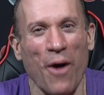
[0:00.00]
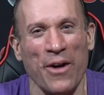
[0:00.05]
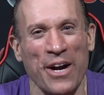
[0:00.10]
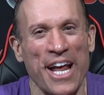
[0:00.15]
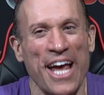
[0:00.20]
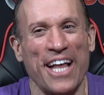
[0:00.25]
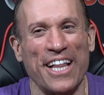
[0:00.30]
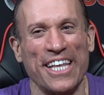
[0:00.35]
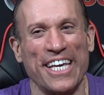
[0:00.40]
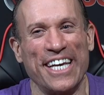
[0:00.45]
an
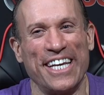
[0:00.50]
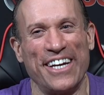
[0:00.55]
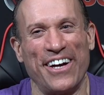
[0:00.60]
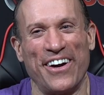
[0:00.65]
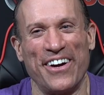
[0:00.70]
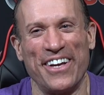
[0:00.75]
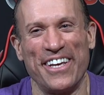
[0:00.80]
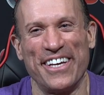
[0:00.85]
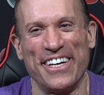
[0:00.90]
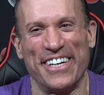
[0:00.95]
alien,
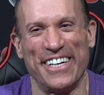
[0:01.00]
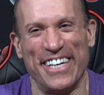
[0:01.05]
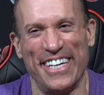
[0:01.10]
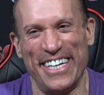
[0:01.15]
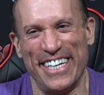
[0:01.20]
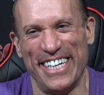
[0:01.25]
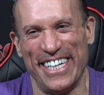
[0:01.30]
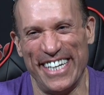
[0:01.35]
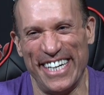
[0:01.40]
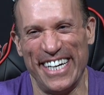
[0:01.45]
aren't you?
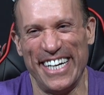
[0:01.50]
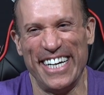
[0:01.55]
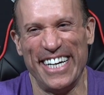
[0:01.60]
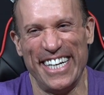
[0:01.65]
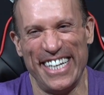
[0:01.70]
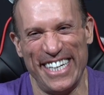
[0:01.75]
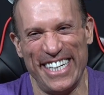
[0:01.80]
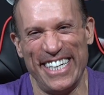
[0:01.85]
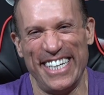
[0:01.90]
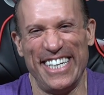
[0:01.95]

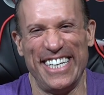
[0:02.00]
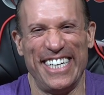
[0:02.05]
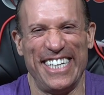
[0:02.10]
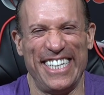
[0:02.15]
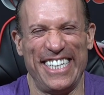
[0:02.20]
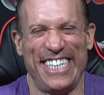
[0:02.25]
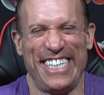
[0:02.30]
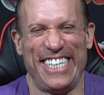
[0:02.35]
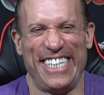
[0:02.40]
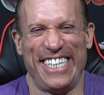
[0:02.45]

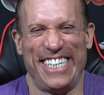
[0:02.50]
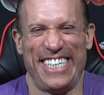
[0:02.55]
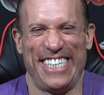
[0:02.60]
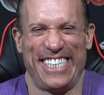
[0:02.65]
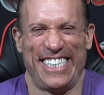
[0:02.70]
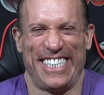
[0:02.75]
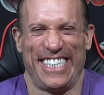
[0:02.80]
Nanu,